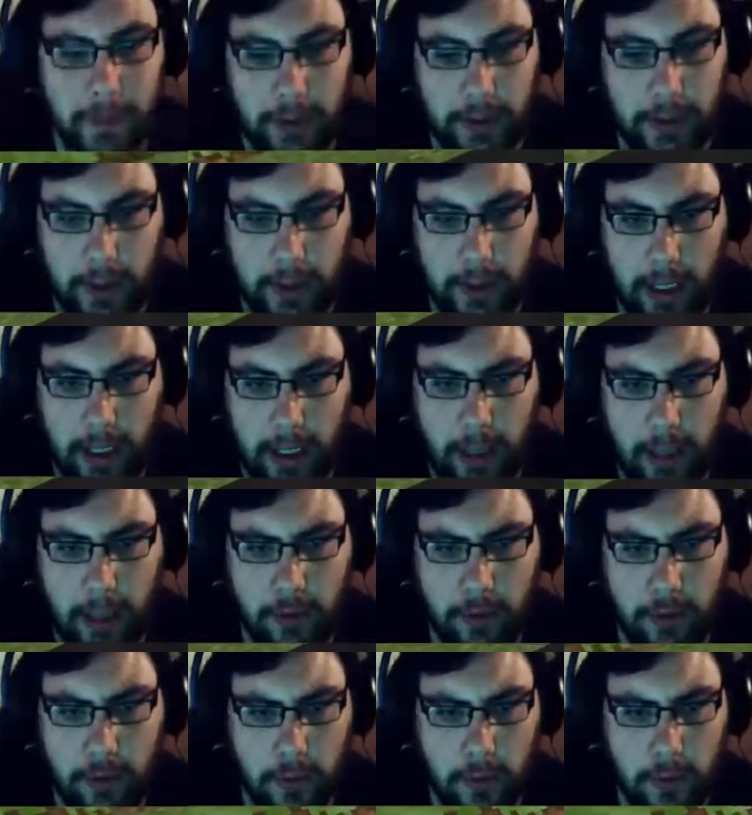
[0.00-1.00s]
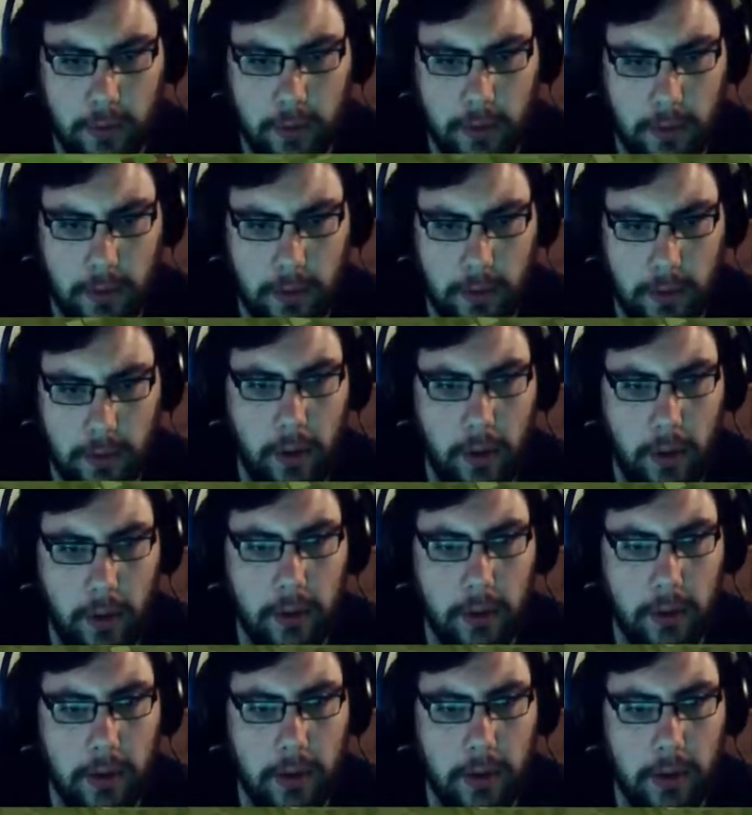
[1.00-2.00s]
yeah, I also want to
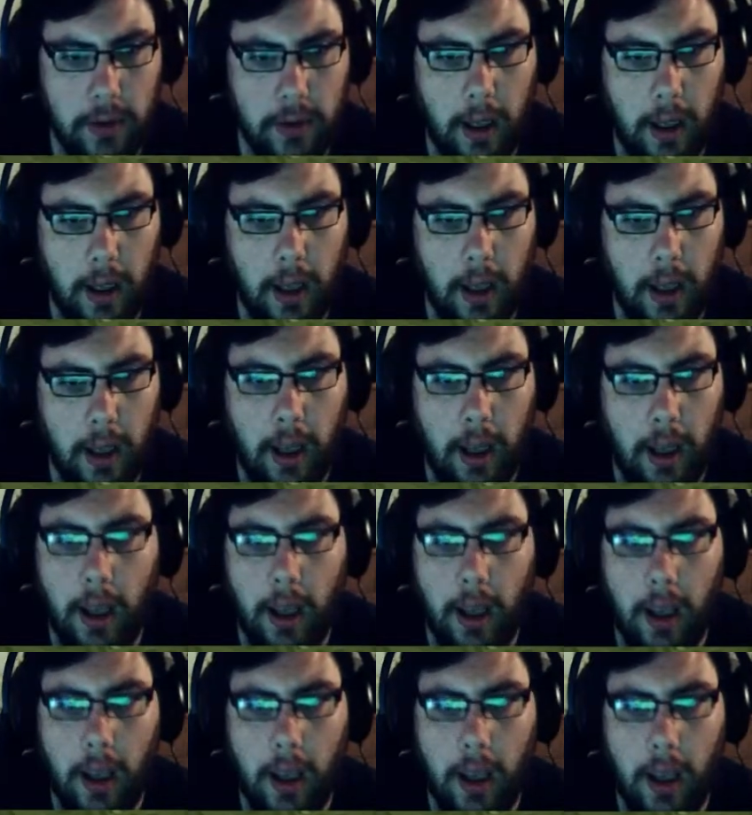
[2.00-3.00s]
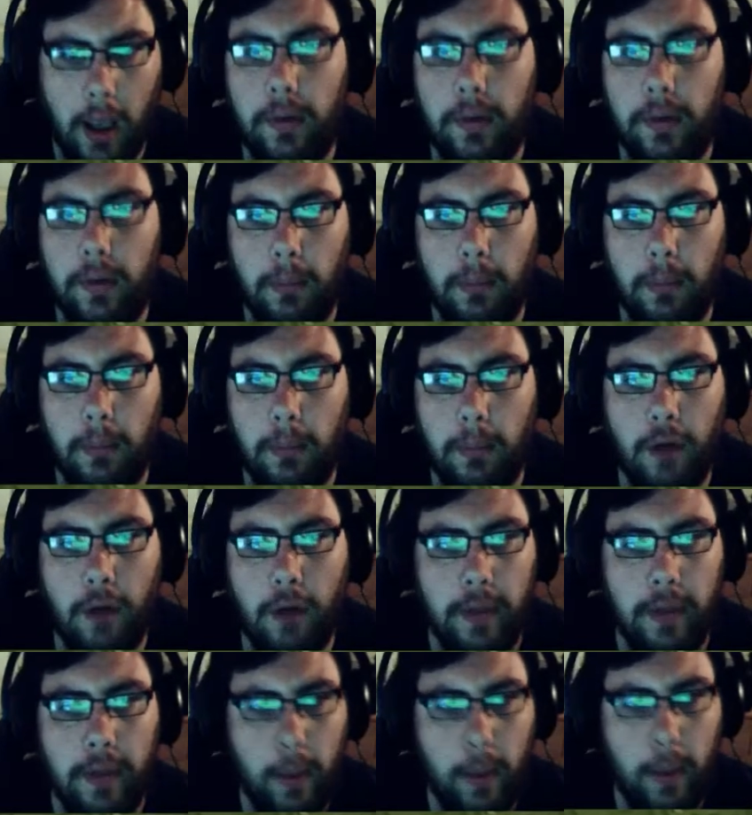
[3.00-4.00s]
put some lava in
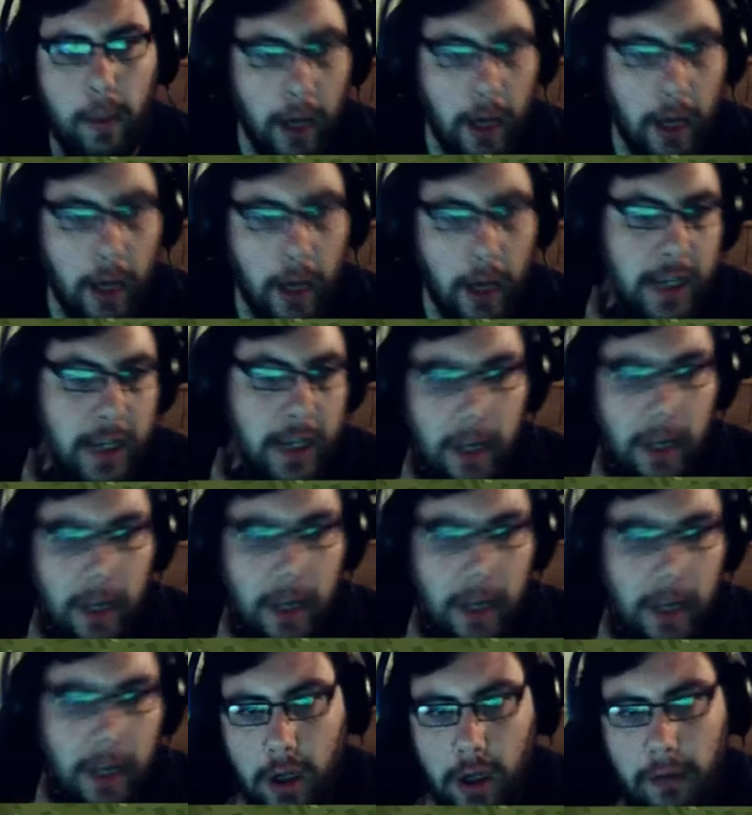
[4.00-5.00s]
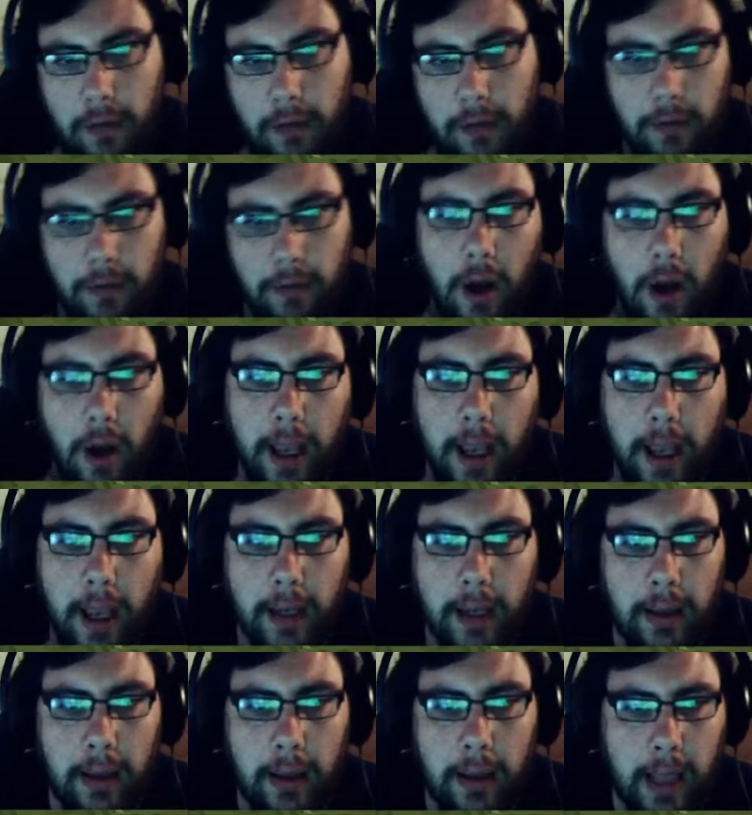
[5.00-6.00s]
there. We'll actually tell you how much lava you've got in
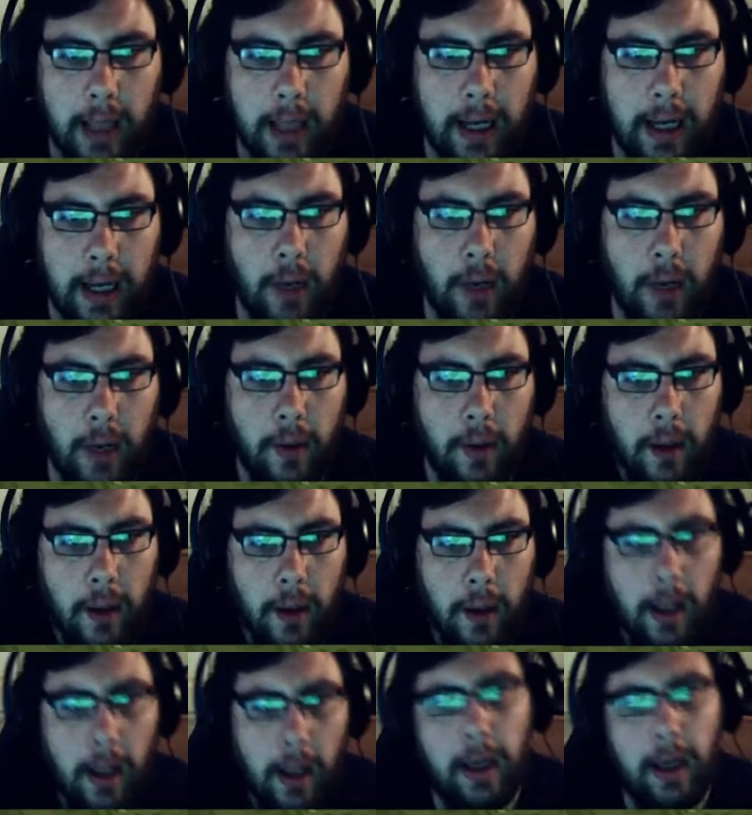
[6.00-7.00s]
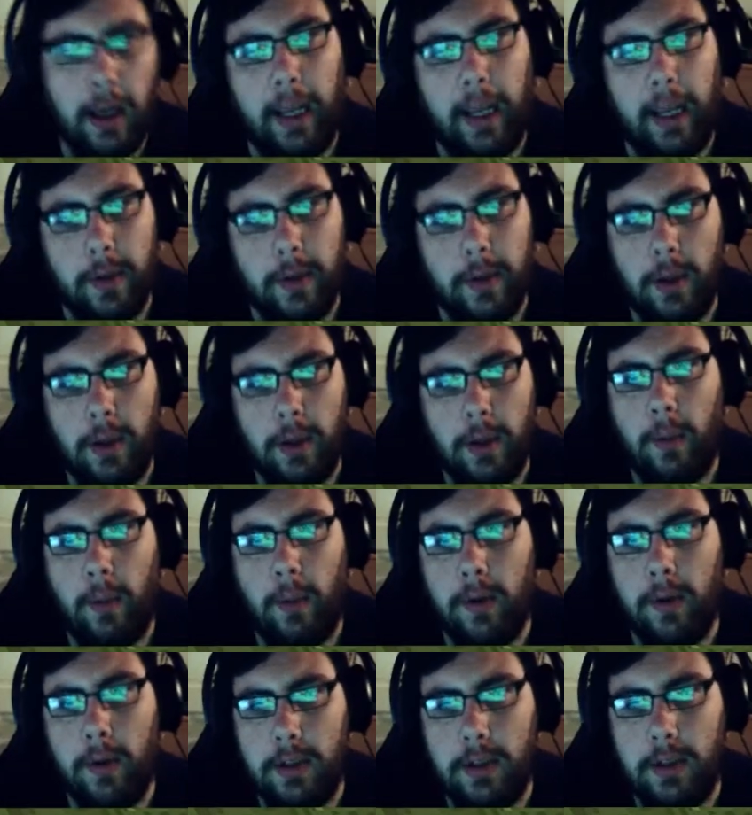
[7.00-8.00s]
and any other liquids you're
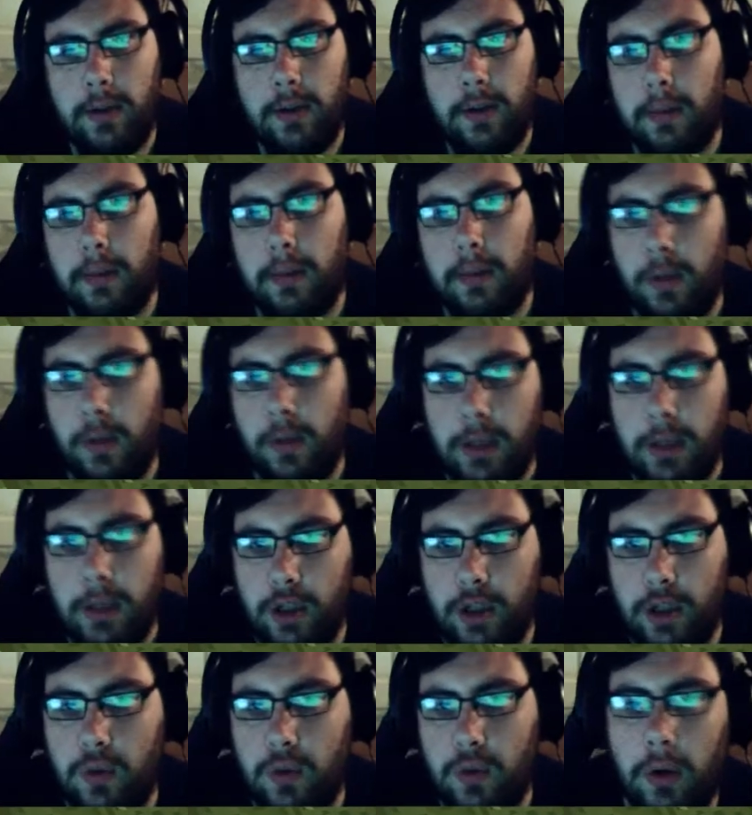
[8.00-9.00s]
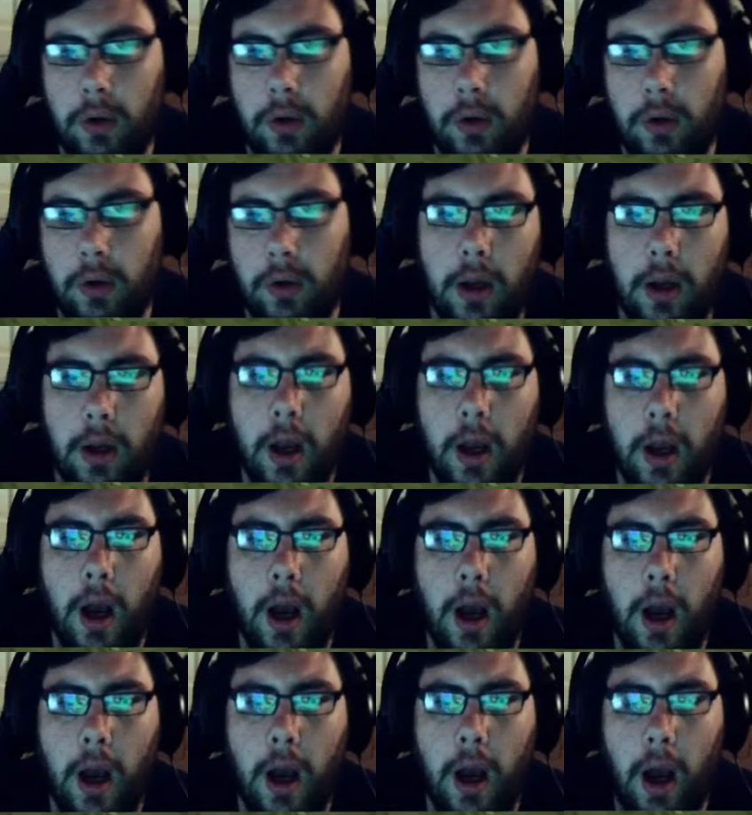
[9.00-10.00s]
wanting. So at the moment I just want
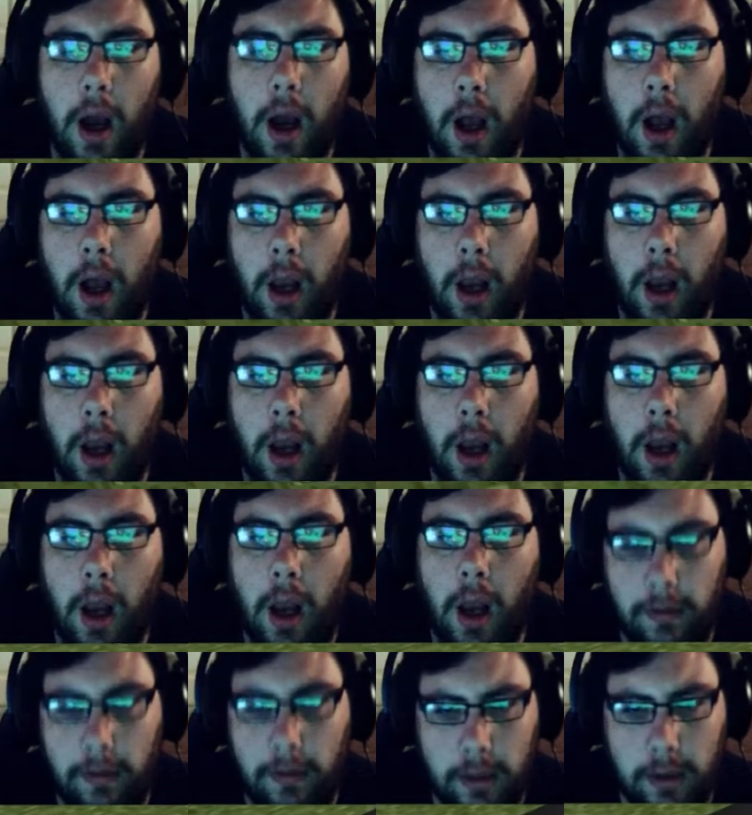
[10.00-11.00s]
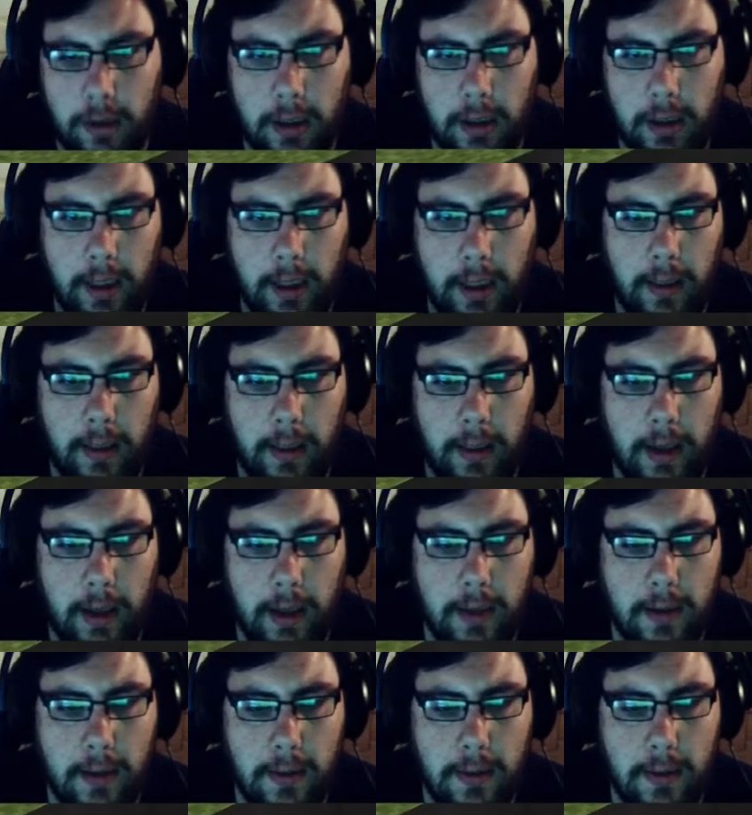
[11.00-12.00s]
lava in there.
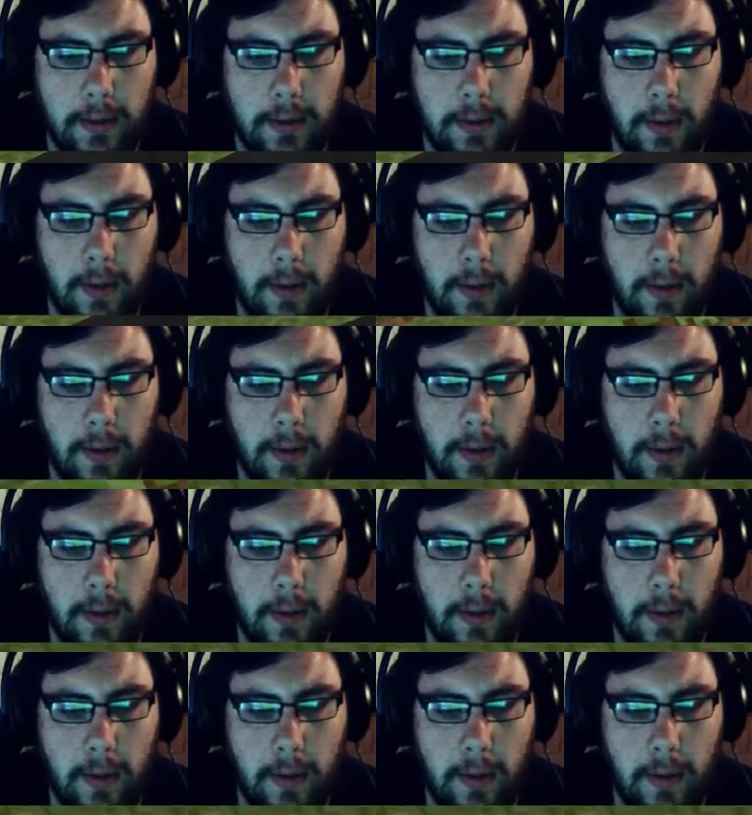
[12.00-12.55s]
So